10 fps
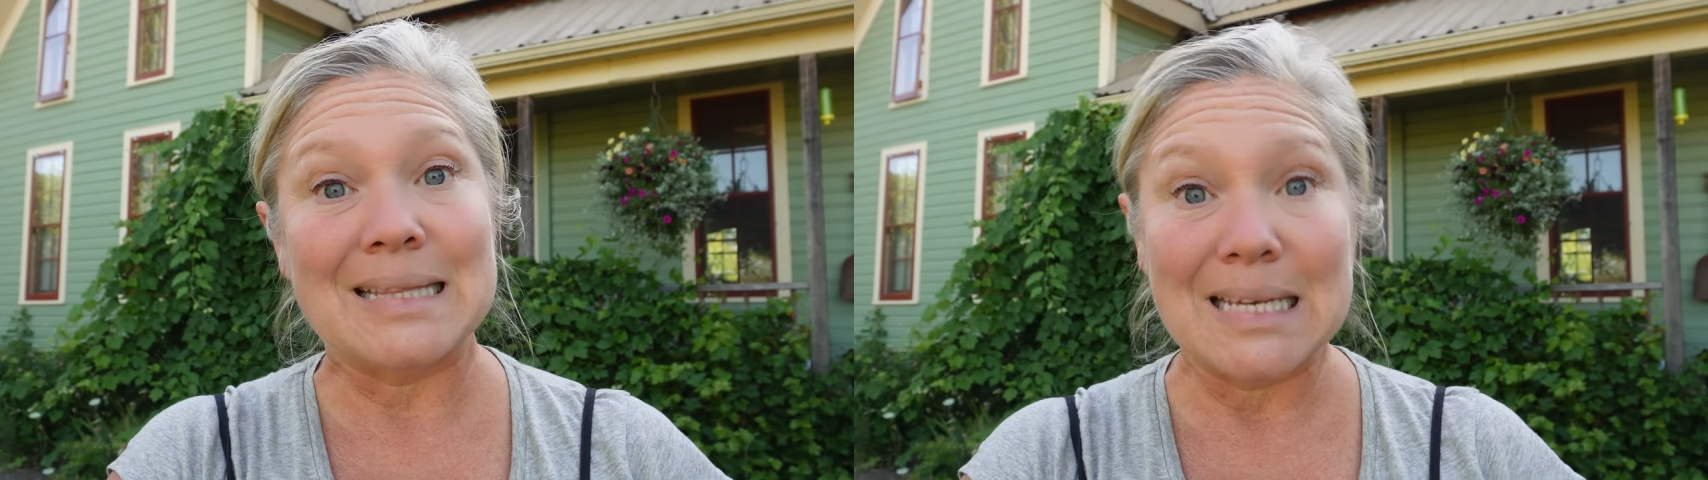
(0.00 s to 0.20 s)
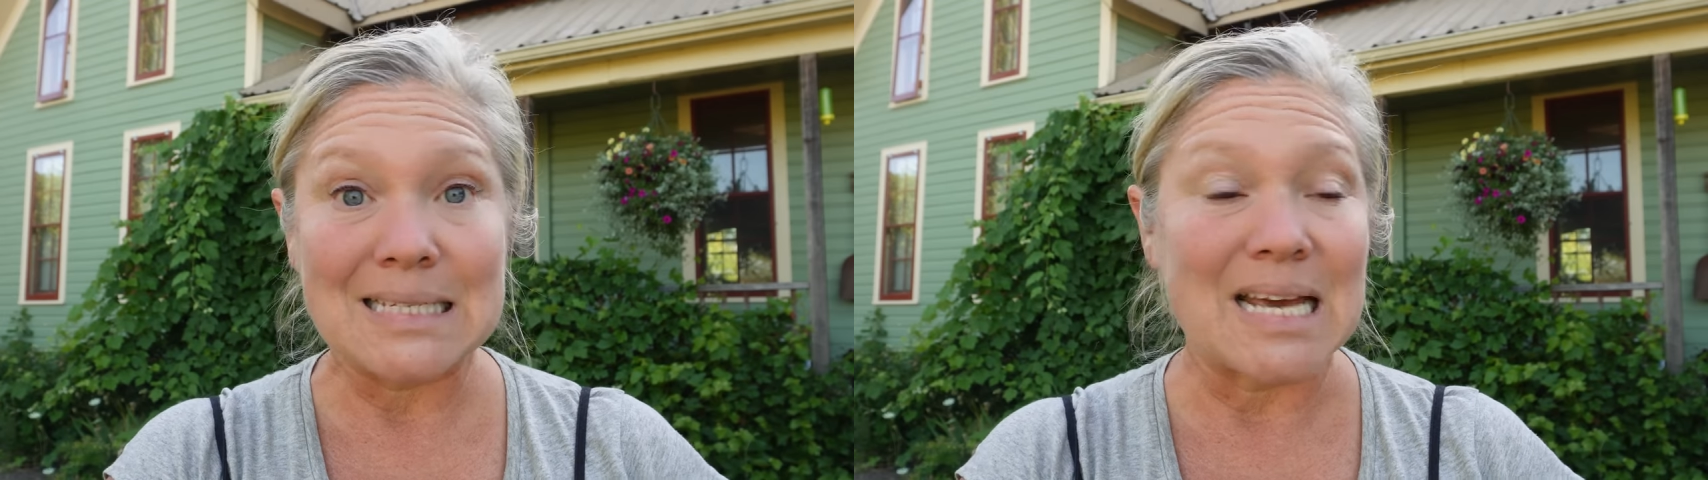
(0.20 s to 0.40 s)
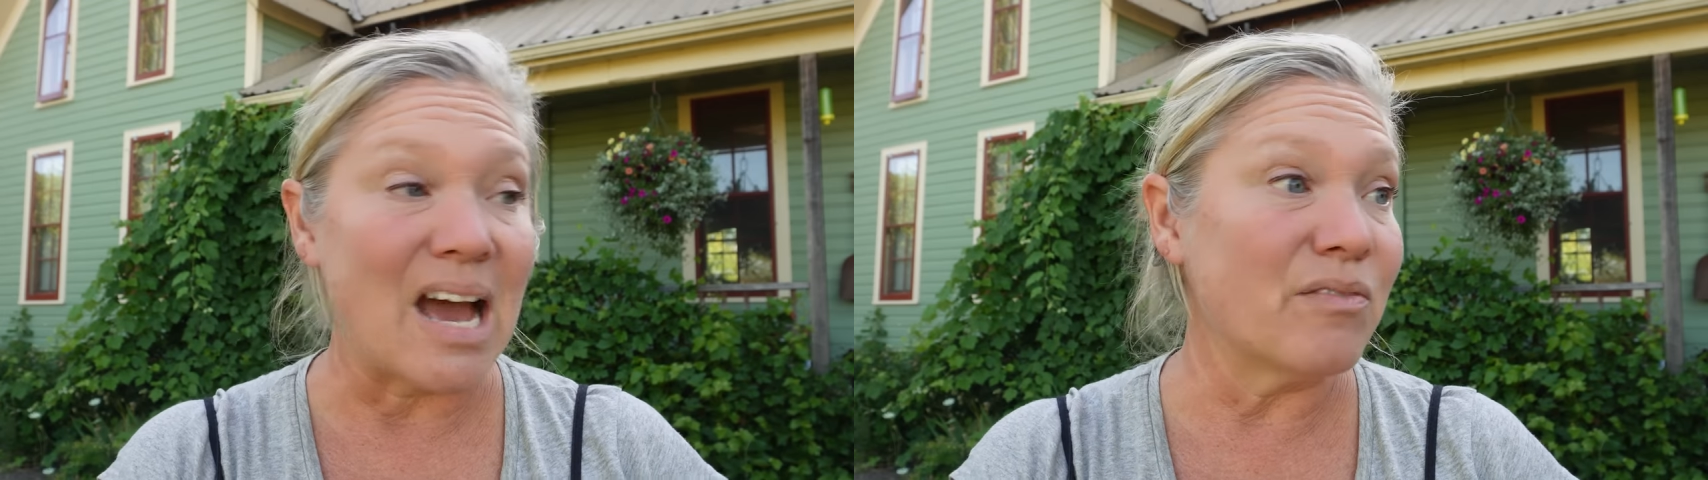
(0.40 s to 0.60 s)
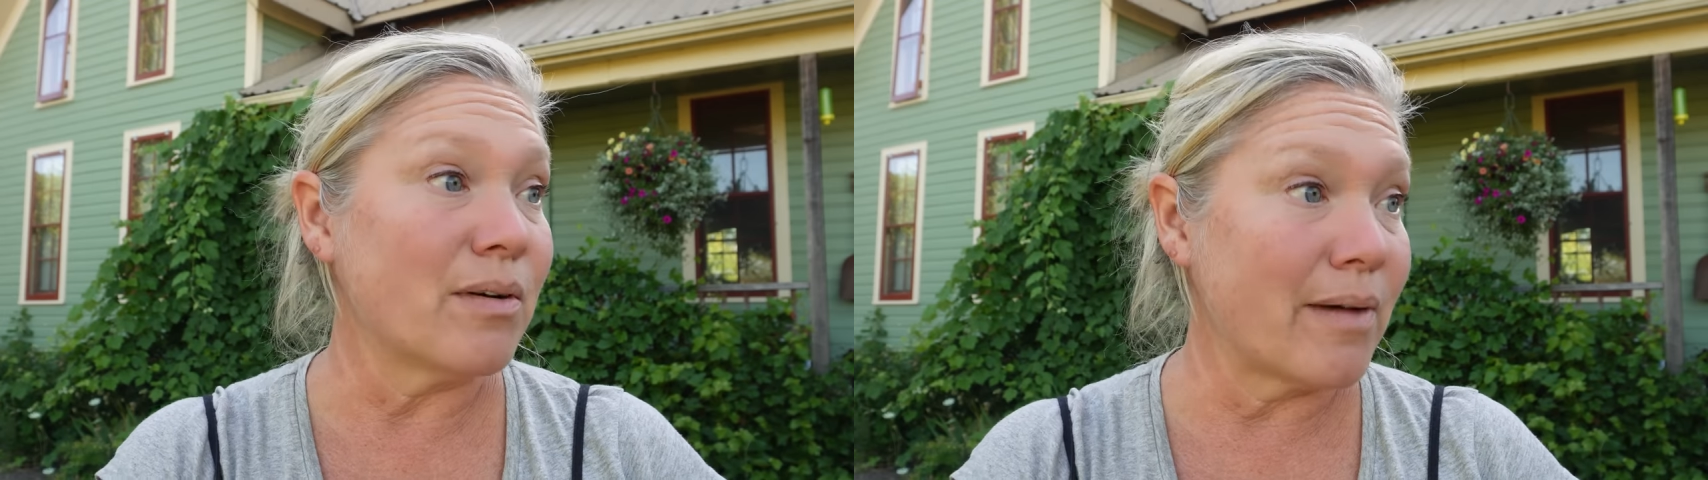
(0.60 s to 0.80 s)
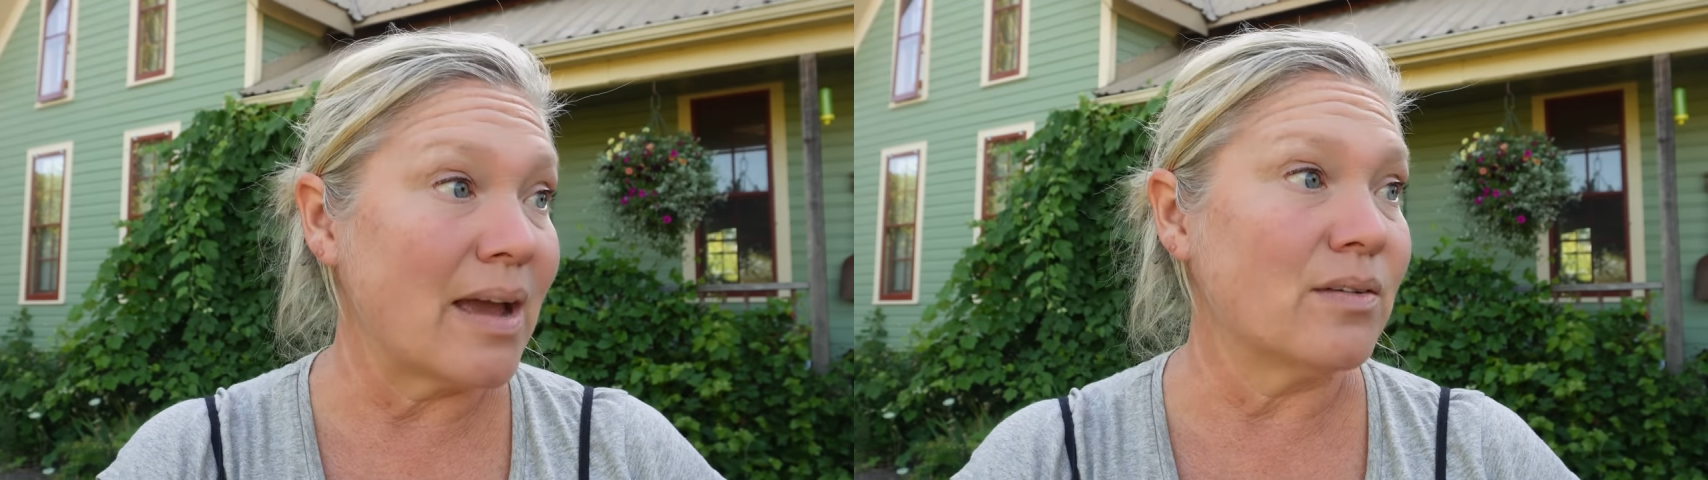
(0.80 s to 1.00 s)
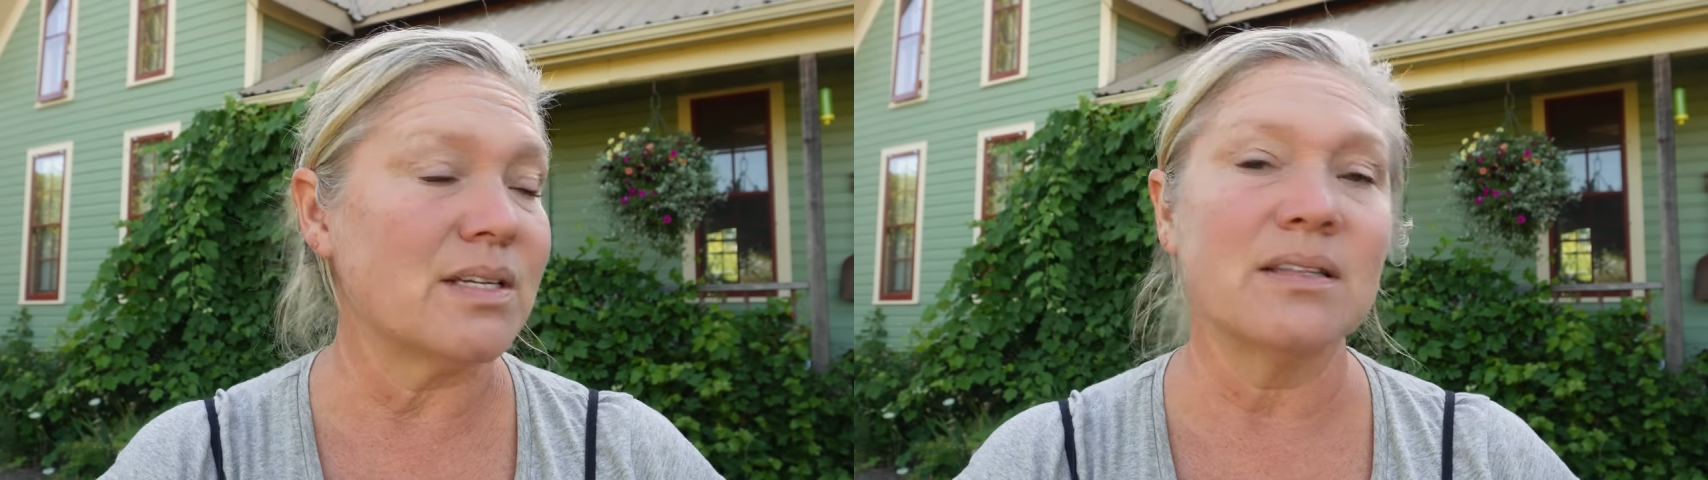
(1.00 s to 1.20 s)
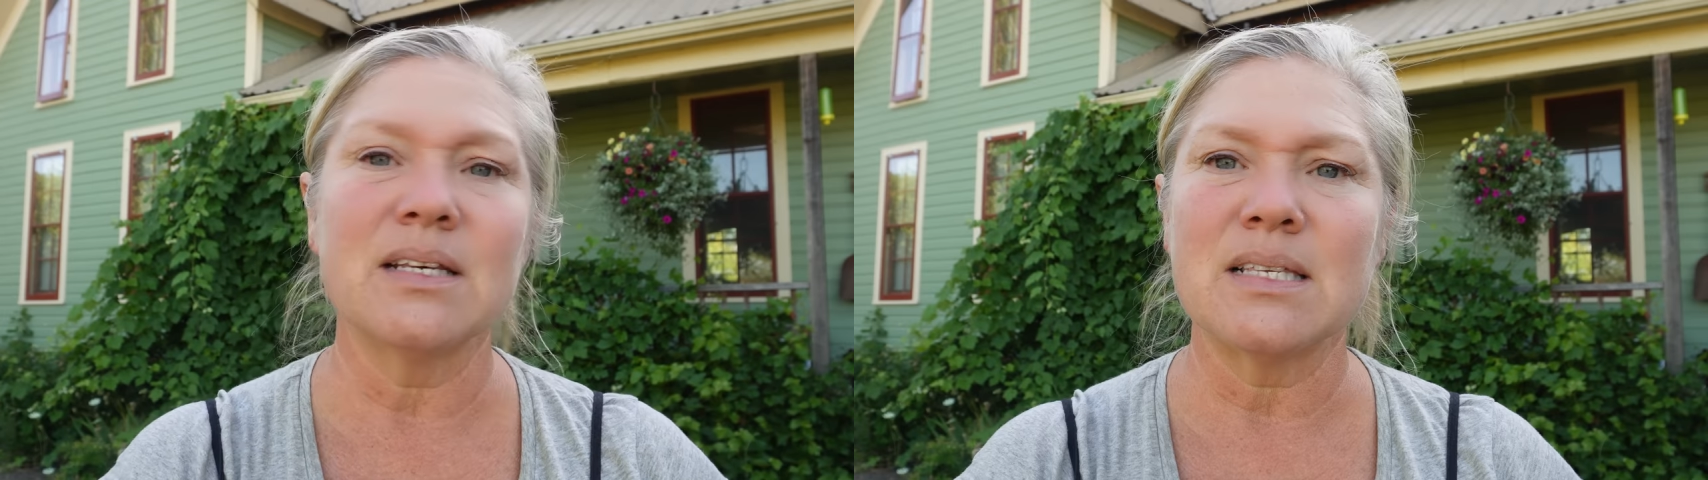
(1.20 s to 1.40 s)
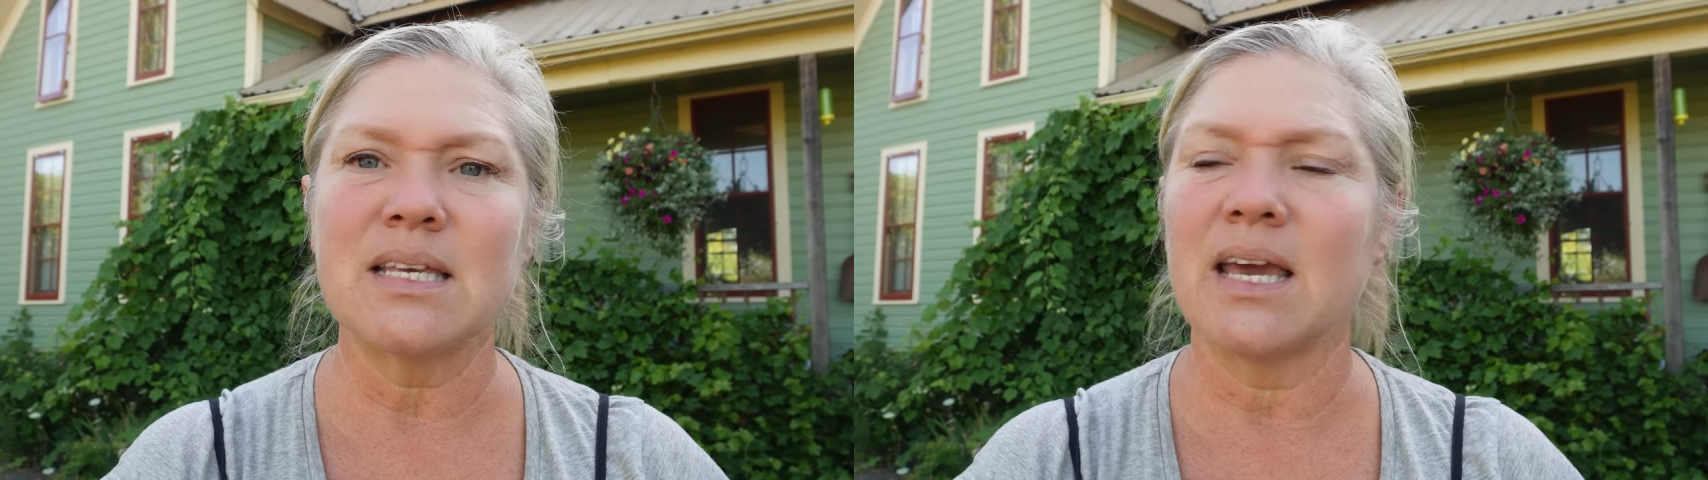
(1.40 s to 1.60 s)
thing to have around in
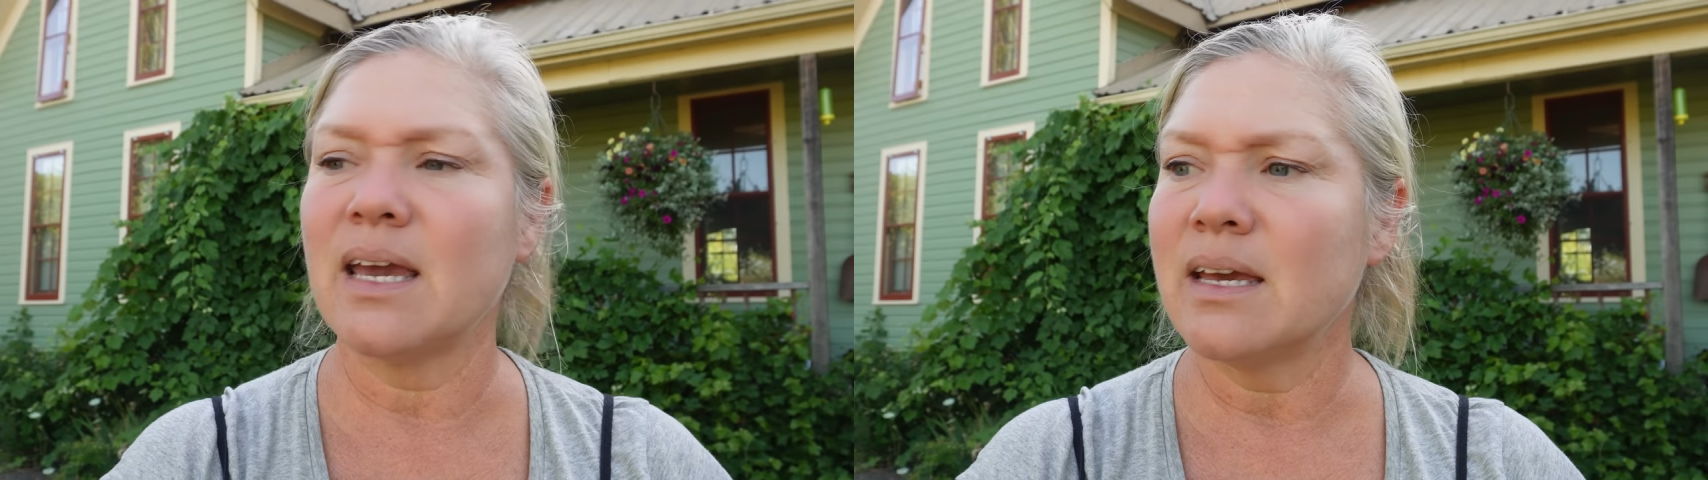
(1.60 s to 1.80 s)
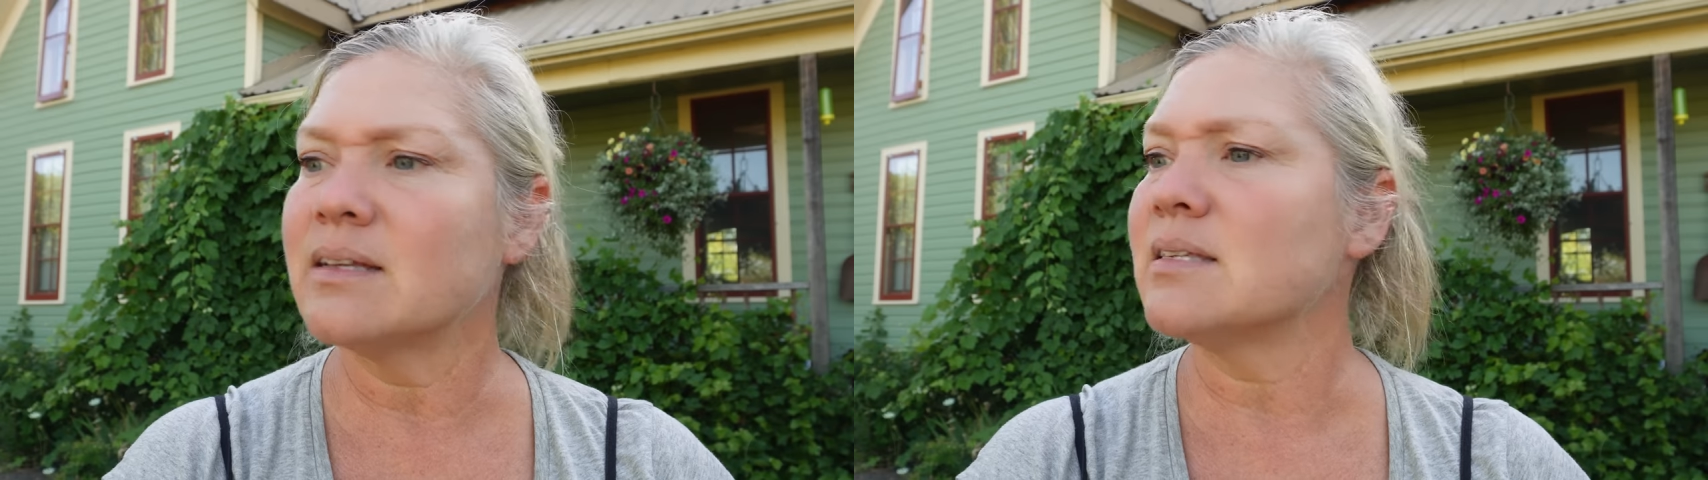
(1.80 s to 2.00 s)
this case.